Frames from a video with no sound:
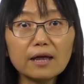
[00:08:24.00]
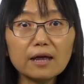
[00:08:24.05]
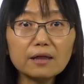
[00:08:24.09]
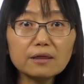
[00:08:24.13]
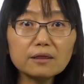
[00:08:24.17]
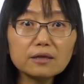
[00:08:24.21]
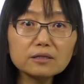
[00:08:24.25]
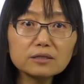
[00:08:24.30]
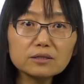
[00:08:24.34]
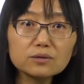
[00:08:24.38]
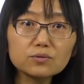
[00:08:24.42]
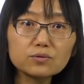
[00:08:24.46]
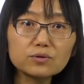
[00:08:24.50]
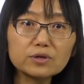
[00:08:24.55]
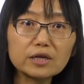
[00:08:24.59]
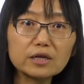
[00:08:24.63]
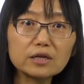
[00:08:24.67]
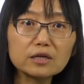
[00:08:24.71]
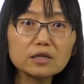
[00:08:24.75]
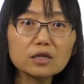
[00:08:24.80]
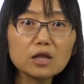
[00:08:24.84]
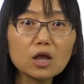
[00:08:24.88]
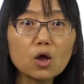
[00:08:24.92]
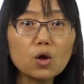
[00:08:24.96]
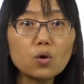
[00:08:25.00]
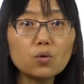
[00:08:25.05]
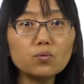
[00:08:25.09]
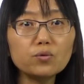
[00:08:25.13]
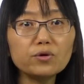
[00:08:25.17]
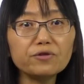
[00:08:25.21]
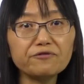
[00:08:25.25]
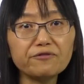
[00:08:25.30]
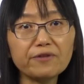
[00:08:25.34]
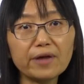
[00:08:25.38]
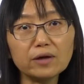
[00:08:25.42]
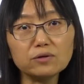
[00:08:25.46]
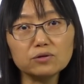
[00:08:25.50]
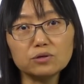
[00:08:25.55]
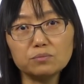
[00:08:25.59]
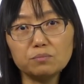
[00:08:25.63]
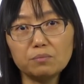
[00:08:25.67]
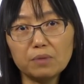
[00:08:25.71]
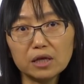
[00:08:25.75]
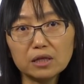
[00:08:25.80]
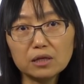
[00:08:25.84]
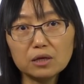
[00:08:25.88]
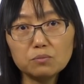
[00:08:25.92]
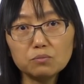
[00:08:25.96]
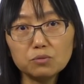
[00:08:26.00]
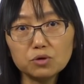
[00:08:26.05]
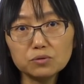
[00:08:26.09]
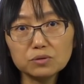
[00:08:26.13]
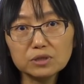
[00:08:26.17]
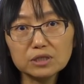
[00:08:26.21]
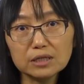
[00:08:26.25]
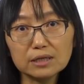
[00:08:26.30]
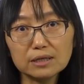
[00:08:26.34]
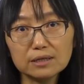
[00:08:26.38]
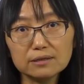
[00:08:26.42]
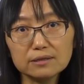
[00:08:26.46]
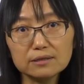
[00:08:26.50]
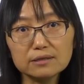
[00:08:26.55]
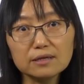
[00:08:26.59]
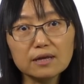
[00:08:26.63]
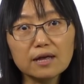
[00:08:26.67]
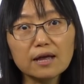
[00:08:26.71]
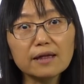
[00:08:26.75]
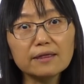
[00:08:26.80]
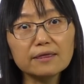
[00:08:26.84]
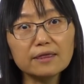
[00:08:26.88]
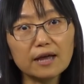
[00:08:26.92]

In the screen, we found many mutants